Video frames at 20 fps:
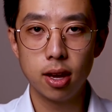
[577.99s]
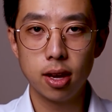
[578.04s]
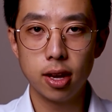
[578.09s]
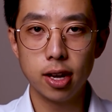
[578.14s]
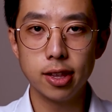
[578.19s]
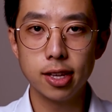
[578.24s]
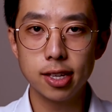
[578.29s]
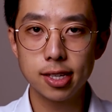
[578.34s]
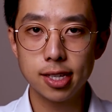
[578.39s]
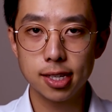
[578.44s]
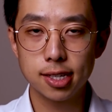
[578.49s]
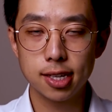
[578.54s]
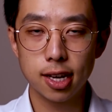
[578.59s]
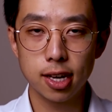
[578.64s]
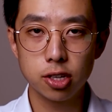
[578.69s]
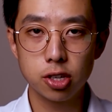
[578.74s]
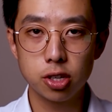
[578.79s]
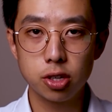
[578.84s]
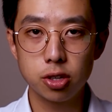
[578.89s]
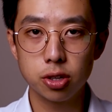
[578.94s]
In this essay,
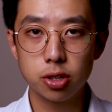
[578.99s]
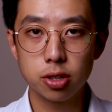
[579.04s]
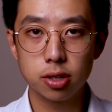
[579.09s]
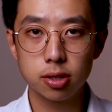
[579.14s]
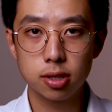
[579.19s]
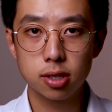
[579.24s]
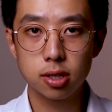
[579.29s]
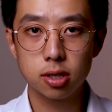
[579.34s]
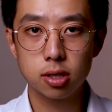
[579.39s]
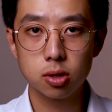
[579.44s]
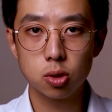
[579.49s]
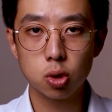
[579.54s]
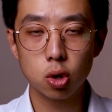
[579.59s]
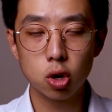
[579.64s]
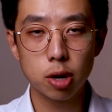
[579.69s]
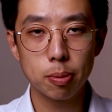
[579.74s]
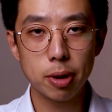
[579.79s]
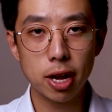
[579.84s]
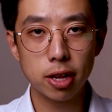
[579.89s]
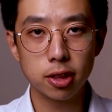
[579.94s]
students
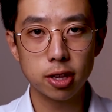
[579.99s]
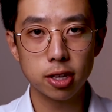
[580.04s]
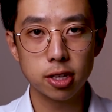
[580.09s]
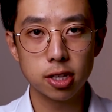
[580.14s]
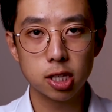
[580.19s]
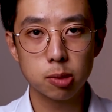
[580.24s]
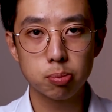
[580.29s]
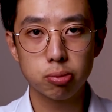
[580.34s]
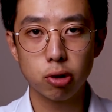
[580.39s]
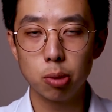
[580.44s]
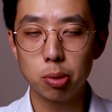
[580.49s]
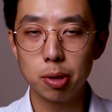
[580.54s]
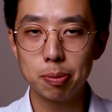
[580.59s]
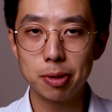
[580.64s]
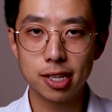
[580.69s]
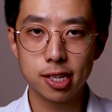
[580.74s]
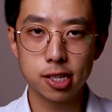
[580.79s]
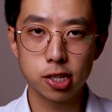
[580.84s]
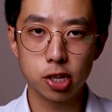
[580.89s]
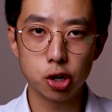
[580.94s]
talk about this problem
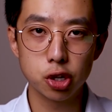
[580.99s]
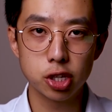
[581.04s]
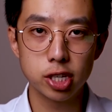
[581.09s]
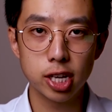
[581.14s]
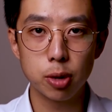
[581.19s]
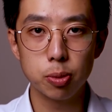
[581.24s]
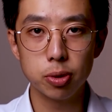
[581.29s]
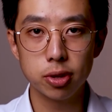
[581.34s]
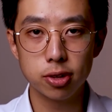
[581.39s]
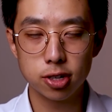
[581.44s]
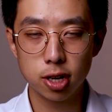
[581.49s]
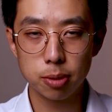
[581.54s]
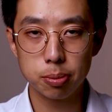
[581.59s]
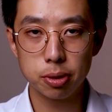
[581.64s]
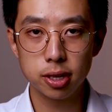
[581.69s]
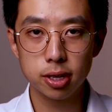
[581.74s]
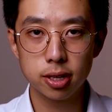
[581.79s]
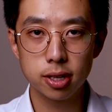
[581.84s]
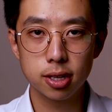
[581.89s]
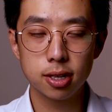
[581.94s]
that's associated with the
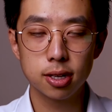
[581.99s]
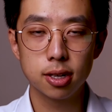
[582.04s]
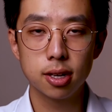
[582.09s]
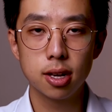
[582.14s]
topic,